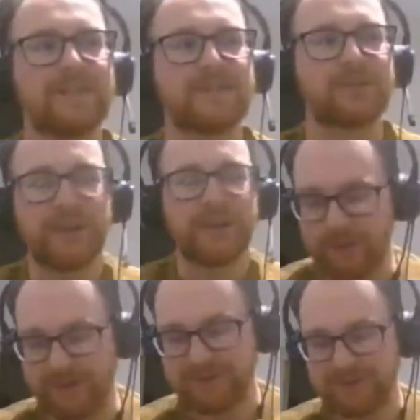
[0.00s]
is a great
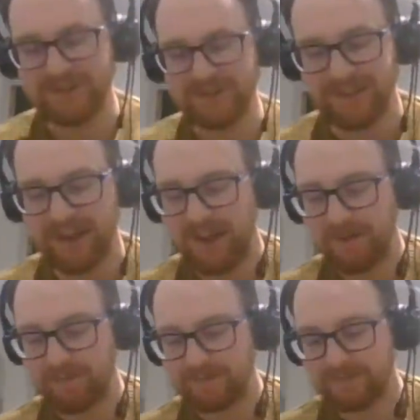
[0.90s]
question.
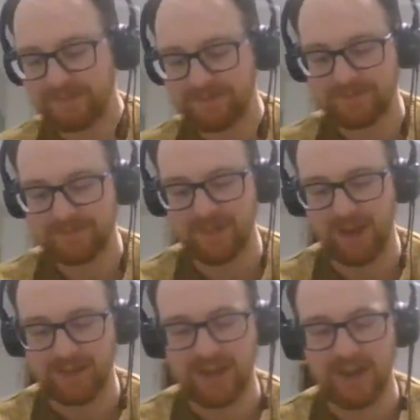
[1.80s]

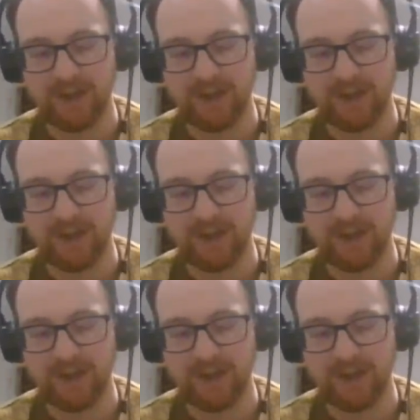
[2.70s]
Yeah,